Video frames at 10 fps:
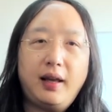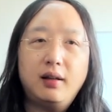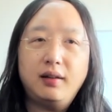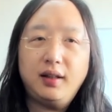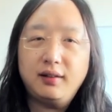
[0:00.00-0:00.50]

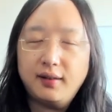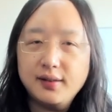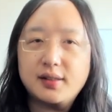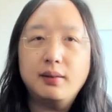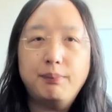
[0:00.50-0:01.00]
And in
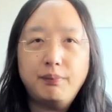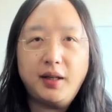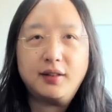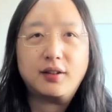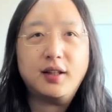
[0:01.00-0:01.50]
this
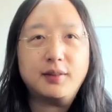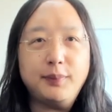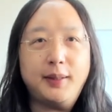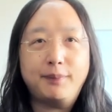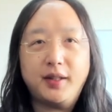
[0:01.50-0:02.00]

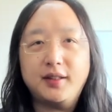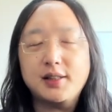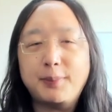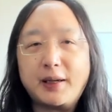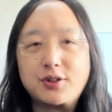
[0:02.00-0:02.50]
internet meme, in
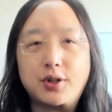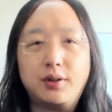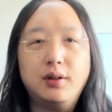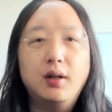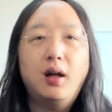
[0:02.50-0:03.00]
this
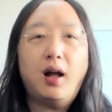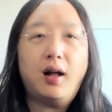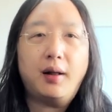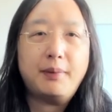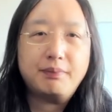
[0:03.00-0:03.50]
picture,
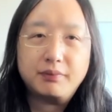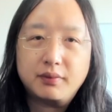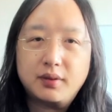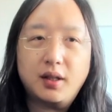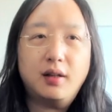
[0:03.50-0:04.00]

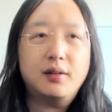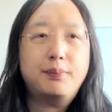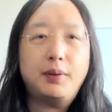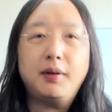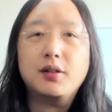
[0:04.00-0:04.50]

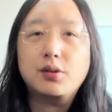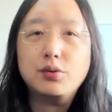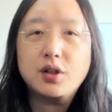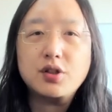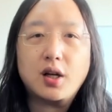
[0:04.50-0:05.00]
the premier
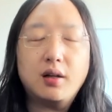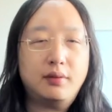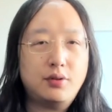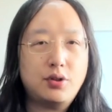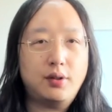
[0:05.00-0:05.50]
Su
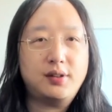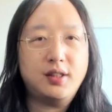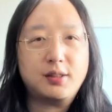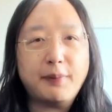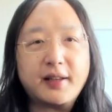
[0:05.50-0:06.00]
Zhenchang
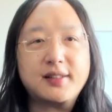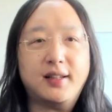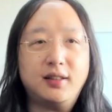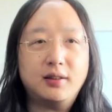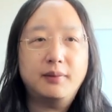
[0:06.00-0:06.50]
shows his
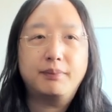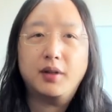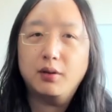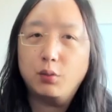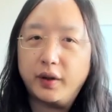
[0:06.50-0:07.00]
backside,
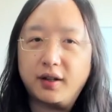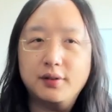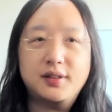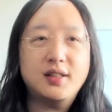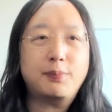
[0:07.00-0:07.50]

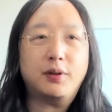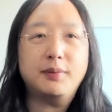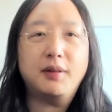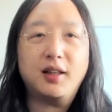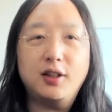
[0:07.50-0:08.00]
wiggles his
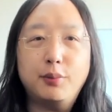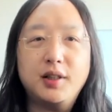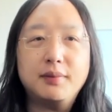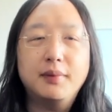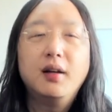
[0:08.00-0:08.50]
bottom a little
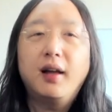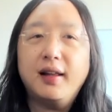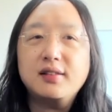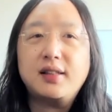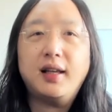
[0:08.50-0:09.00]
bit,
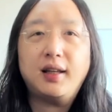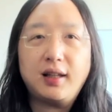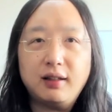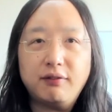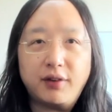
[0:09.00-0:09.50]
and say
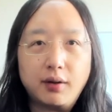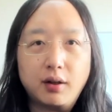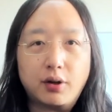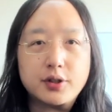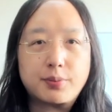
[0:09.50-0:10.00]
in
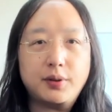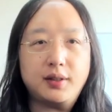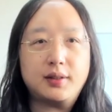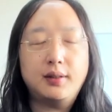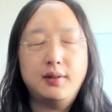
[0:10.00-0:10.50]
very large
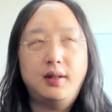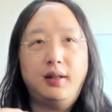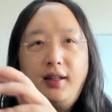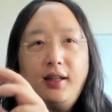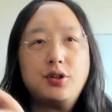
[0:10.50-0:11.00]
print,
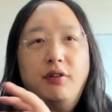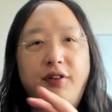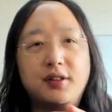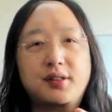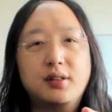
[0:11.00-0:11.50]
each
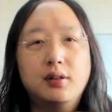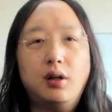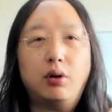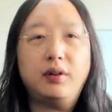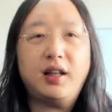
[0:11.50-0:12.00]
of
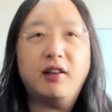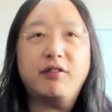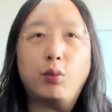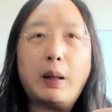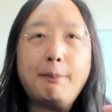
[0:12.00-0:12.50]
us only
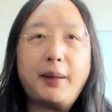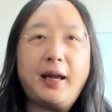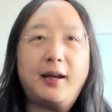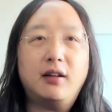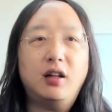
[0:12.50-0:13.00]
have one
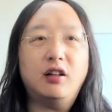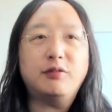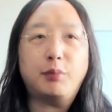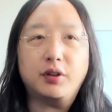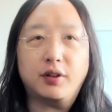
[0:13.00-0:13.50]
pair
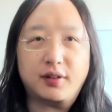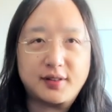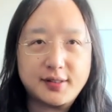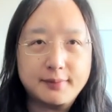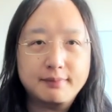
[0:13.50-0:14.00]
of
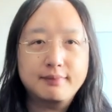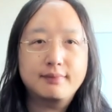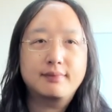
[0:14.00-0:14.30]
buttocks.